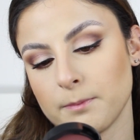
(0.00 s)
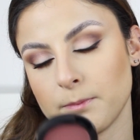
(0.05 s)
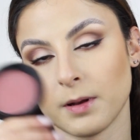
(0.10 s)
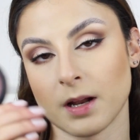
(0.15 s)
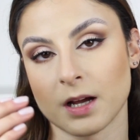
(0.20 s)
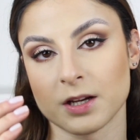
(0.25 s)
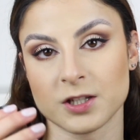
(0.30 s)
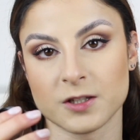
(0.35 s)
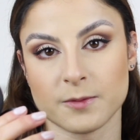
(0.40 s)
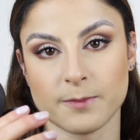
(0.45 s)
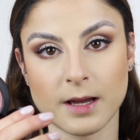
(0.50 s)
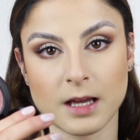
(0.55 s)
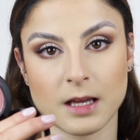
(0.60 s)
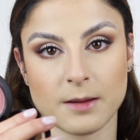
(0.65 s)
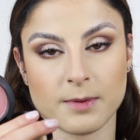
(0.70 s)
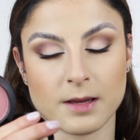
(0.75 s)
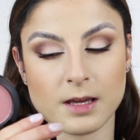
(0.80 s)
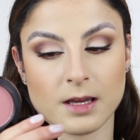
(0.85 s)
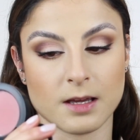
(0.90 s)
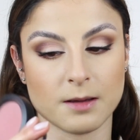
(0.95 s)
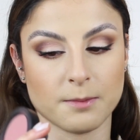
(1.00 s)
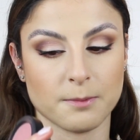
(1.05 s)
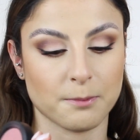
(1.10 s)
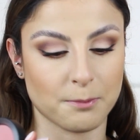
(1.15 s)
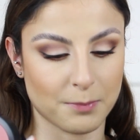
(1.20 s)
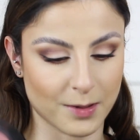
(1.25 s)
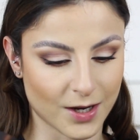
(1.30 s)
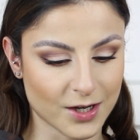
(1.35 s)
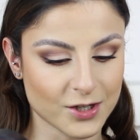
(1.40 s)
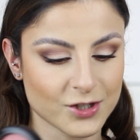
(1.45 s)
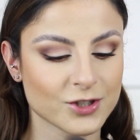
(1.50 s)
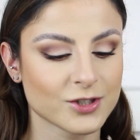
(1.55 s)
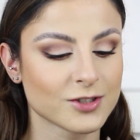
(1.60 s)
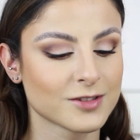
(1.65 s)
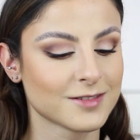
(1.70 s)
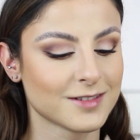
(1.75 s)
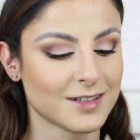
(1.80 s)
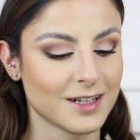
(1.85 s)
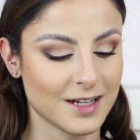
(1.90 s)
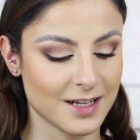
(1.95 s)
Blushbaby
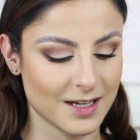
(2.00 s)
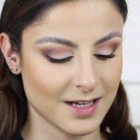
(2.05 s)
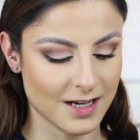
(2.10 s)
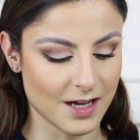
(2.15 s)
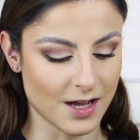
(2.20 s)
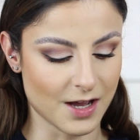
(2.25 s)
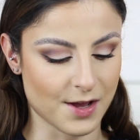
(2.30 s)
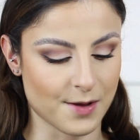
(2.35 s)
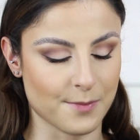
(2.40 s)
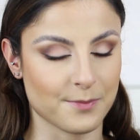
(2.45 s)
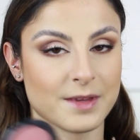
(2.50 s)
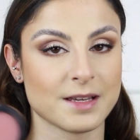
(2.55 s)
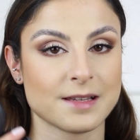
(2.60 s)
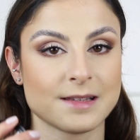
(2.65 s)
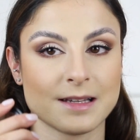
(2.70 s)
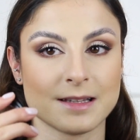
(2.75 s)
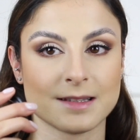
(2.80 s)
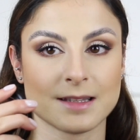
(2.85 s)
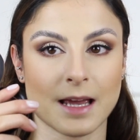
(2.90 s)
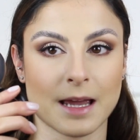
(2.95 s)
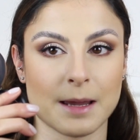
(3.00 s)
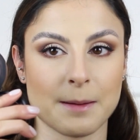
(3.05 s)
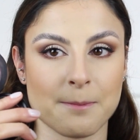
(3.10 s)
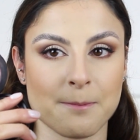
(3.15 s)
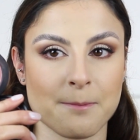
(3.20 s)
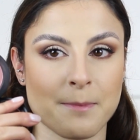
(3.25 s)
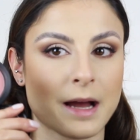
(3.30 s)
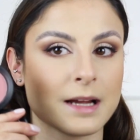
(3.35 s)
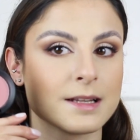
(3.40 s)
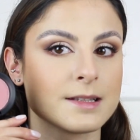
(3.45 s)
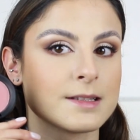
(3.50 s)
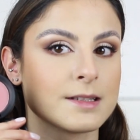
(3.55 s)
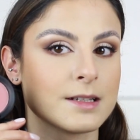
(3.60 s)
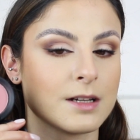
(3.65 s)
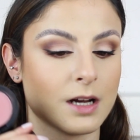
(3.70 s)
blush. This is a matte